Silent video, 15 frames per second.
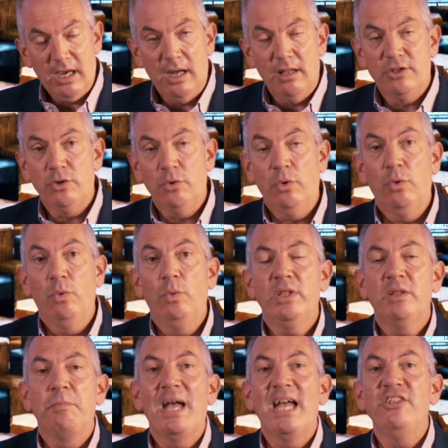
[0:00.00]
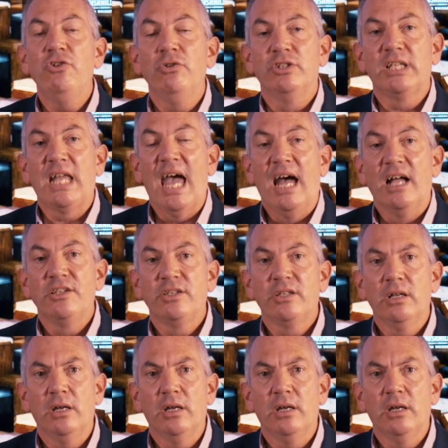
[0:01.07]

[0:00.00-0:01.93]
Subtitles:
So with the Banyuls cask,